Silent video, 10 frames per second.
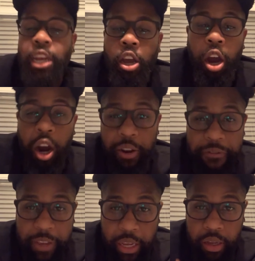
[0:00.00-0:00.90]

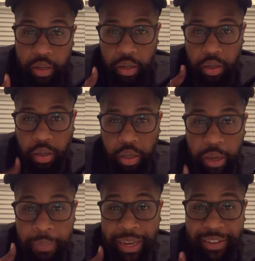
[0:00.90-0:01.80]
carving
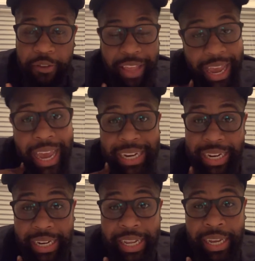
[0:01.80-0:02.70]
in myself. Like, I had to
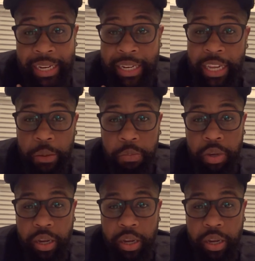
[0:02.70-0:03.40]
dig deep.